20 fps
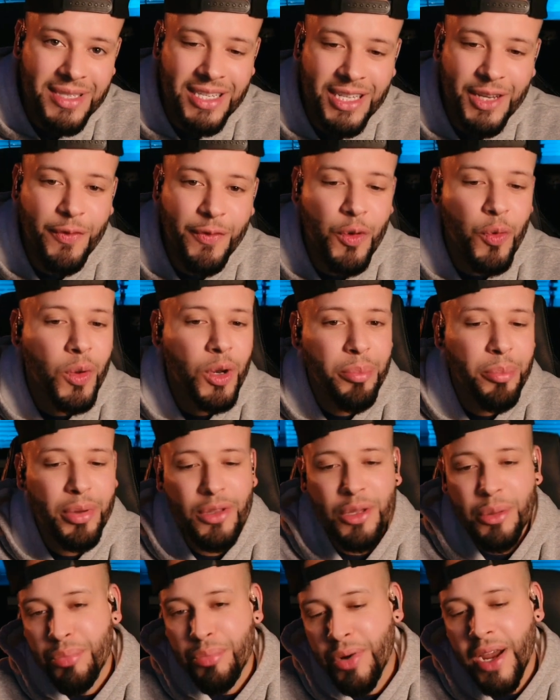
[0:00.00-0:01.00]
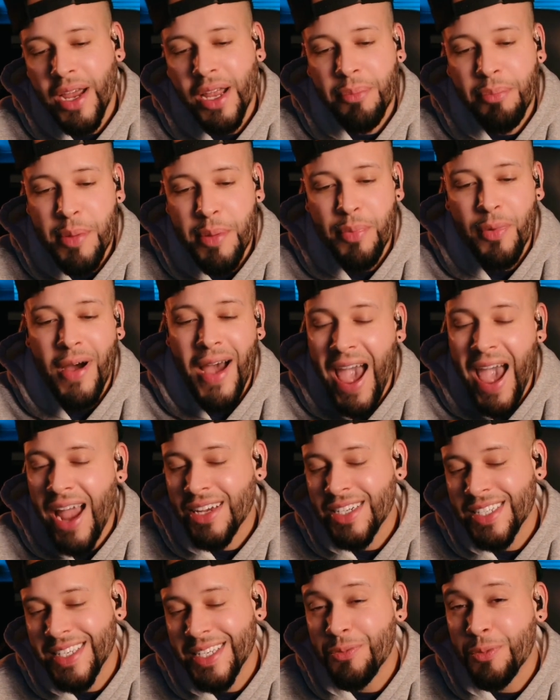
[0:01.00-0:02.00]
And if you want to build a brand people
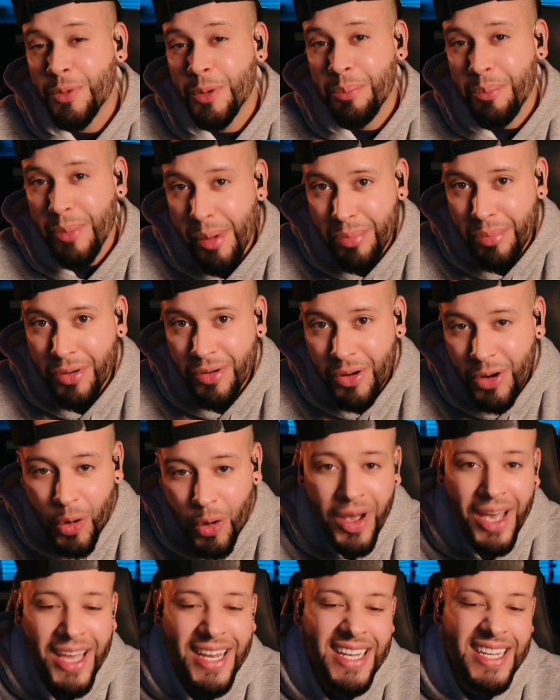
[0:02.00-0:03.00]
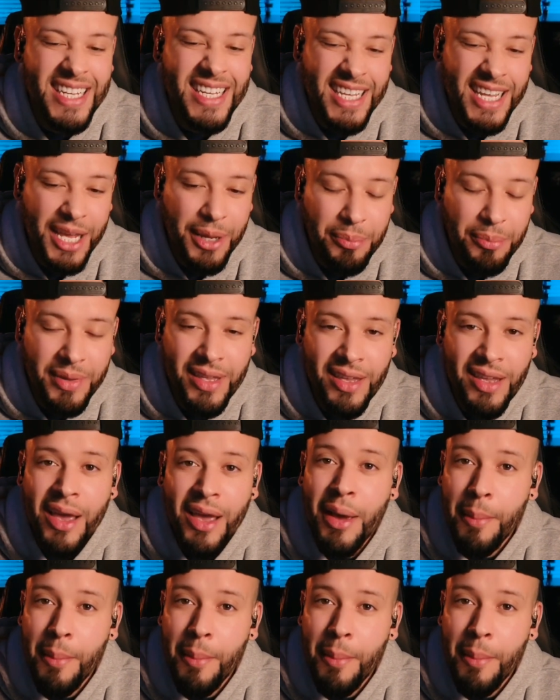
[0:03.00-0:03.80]
actually remember, go ahead and DM me